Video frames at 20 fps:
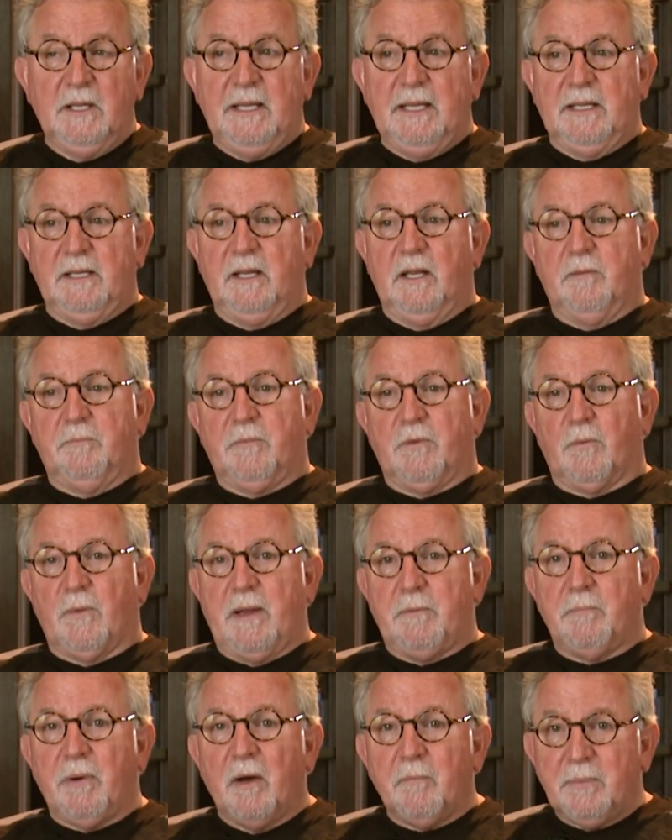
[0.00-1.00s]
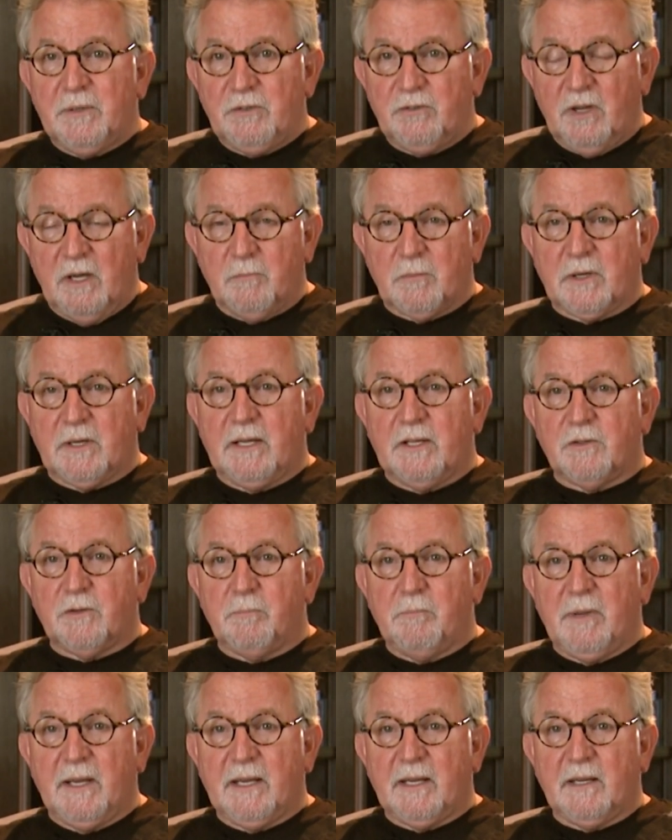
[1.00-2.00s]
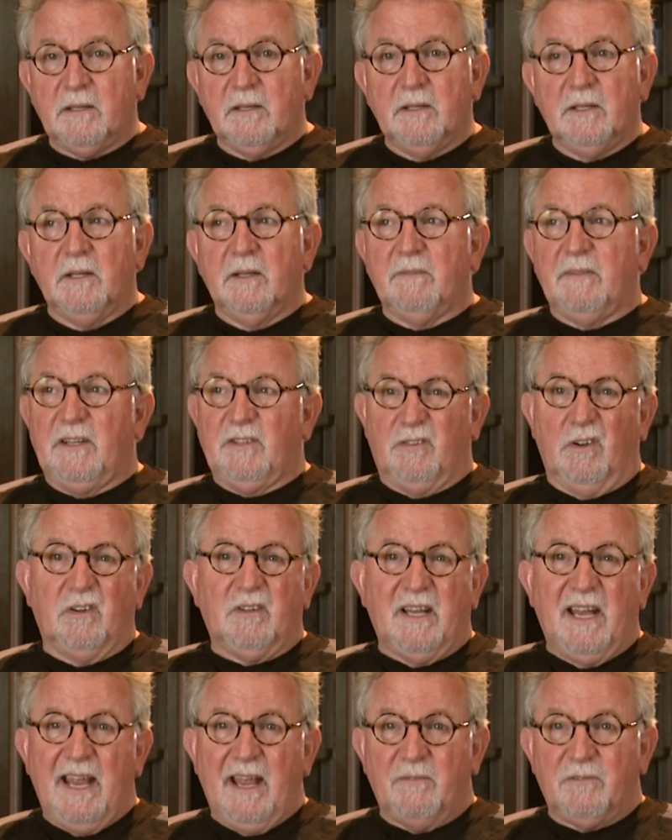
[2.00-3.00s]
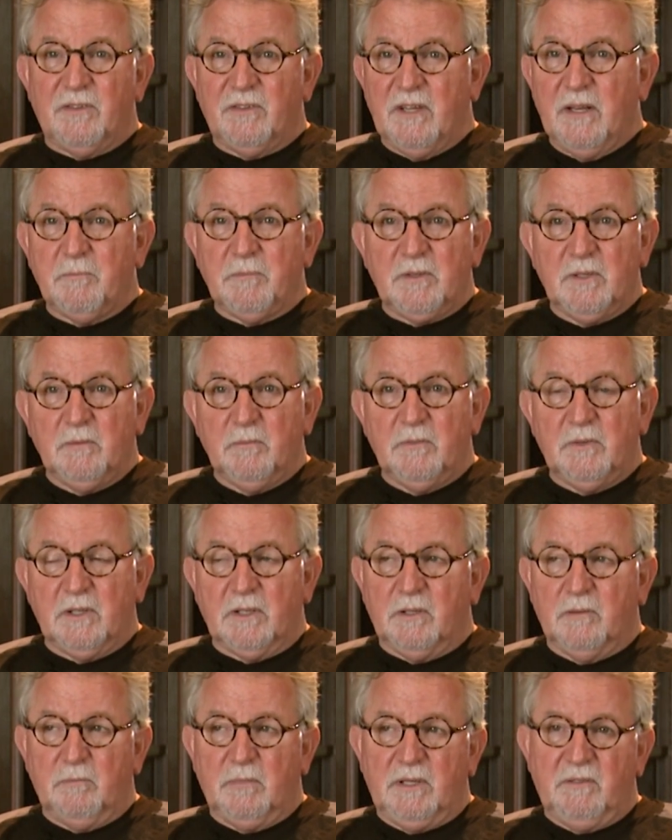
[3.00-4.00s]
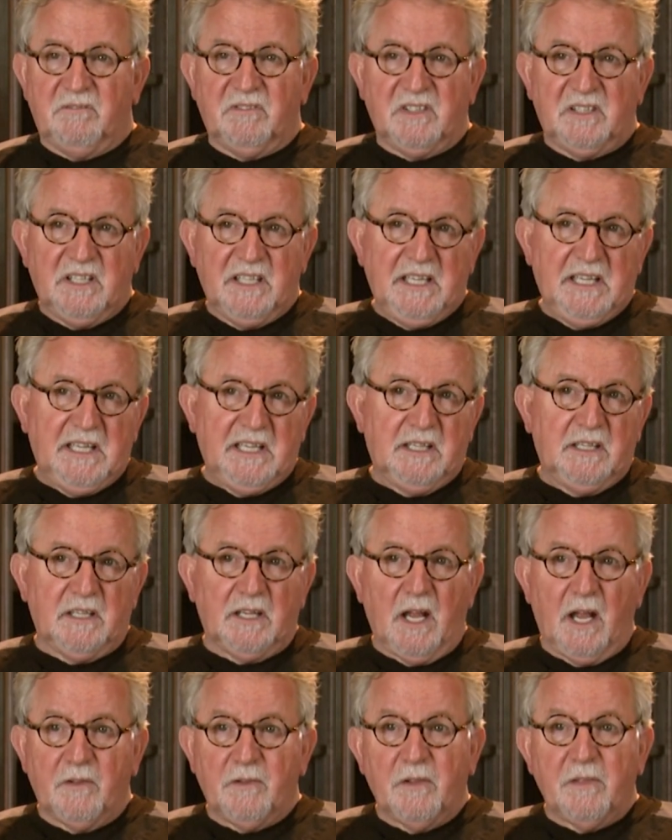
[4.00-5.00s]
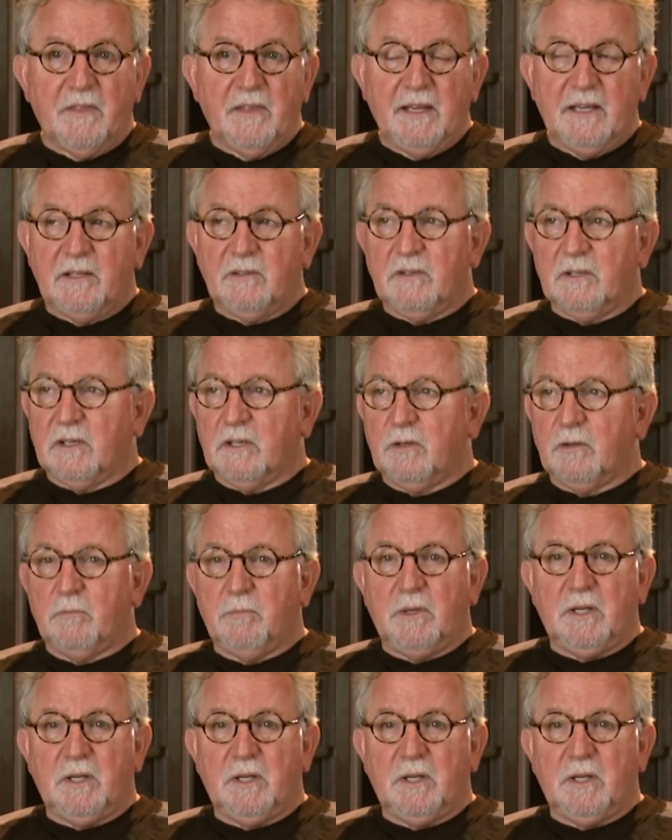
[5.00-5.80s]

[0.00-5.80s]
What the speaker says: end up, the right pumping chamber gets big. They start to have symptoms. It can be fatigue and other things. It could